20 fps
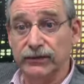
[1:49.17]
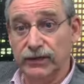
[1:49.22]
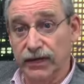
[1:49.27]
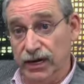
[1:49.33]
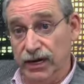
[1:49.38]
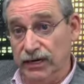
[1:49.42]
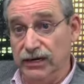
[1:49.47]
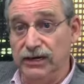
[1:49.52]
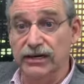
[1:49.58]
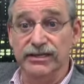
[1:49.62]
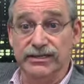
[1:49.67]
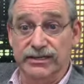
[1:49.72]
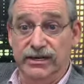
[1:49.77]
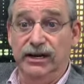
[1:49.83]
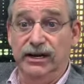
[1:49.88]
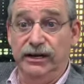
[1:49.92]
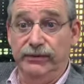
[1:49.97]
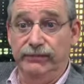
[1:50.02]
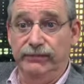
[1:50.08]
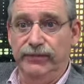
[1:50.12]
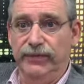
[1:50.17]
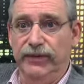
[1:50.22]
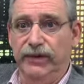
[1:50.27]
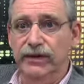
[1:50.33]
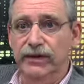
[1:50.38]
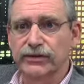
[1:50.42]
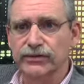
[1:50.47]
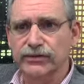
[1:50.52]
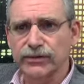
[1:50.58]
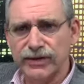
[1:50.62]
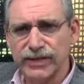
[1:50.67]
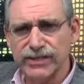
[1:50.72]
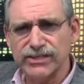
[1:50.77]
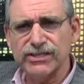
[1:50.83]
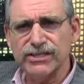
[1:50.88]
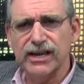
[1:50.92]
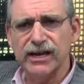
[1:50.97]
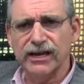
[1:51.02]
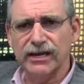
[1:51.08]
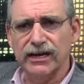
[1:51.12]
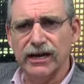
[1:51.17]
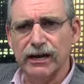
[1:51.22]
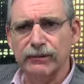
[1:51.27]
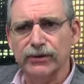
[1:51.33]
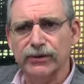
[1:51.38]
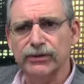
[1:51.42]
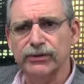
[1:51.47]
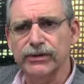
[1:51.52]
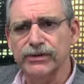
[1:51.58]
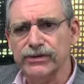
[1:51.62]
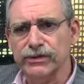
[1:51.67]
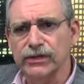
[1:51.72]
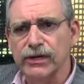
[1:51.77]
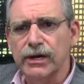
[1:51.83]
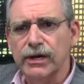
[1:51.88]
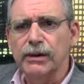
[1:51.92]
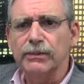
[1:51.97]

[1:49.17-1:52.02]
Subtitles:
and in time. So that's the economic reason.